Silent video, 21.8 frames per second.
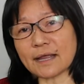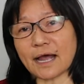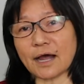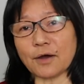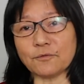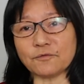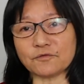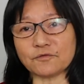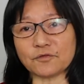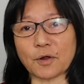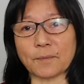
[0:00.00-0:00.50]

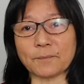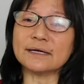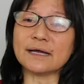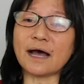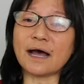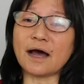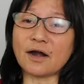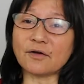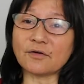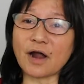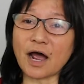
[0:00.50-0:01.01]
out from the
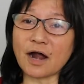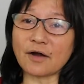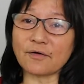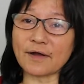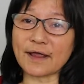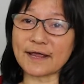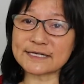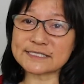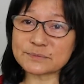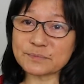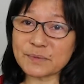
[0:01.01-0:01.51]

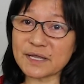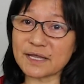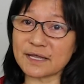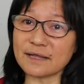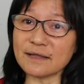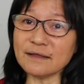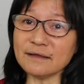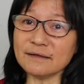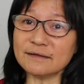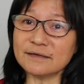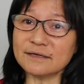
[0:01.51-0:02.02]

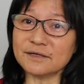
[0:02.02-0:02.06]
RRSP,